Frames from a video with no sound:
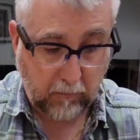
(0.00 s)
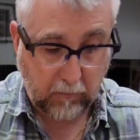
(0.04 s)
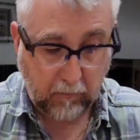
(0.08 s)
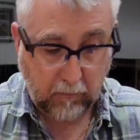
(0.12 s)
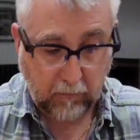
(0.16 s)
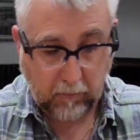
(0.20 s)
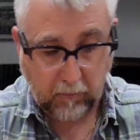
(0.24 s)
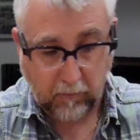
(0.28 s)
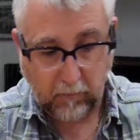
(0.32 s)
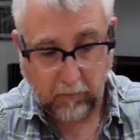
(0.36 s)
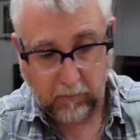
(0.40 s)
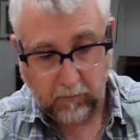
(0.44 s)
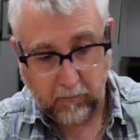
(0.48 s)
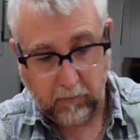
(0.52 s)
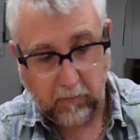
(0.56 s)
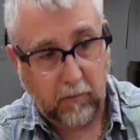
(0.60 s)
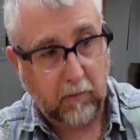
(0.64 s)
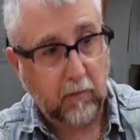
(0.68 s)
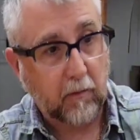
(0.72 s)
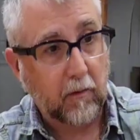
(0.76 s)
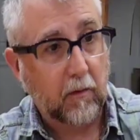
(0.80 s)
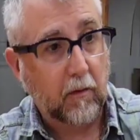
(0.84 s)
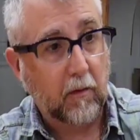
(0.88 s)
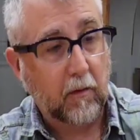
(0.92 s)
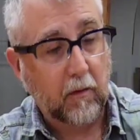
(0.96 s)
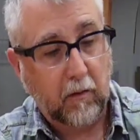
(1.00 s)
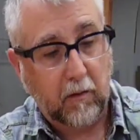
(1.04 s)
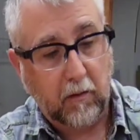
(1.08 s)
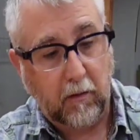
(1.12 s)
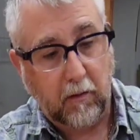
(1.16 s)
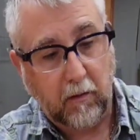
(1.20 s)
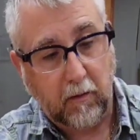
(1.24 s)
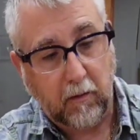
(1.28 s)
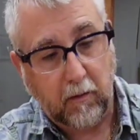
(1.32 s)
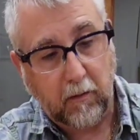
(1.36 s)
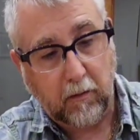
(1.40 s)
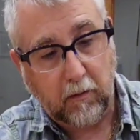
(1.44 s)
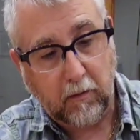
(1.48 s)

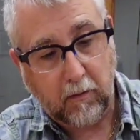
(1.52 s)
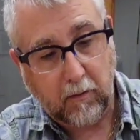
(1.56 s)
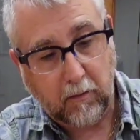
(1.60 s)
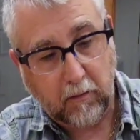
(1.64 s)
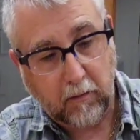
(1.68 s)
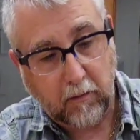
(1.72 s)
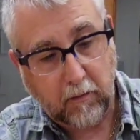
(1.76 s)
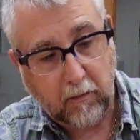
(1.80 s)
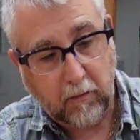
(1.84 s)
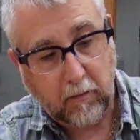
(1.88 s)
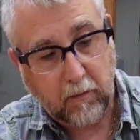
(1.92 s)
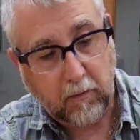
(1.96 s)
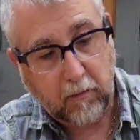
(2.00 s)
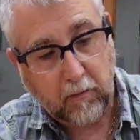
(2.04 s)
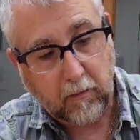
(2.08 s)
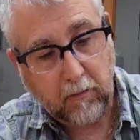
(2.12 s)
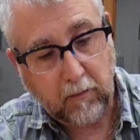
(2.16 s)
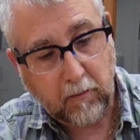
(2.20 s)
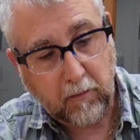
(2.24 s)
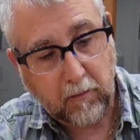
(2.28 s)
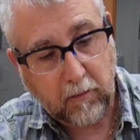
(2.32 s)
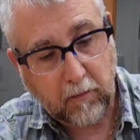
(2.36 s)
Nobody speaks.